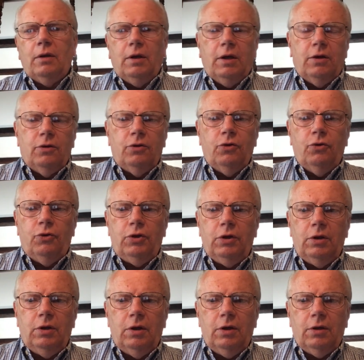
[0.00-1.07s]
and who
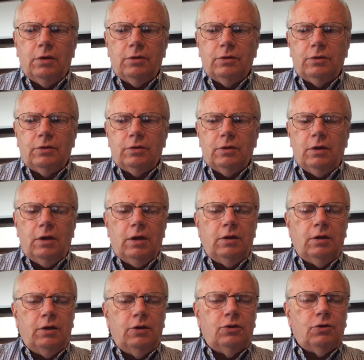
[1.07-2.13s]
He is
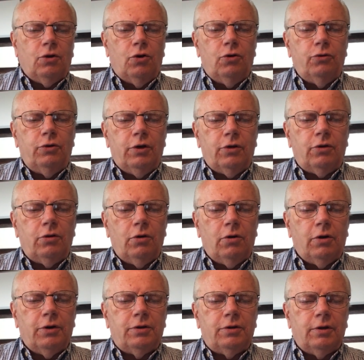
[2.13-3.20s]
and His own
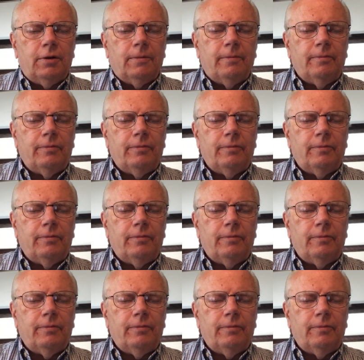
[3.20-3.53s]
authority.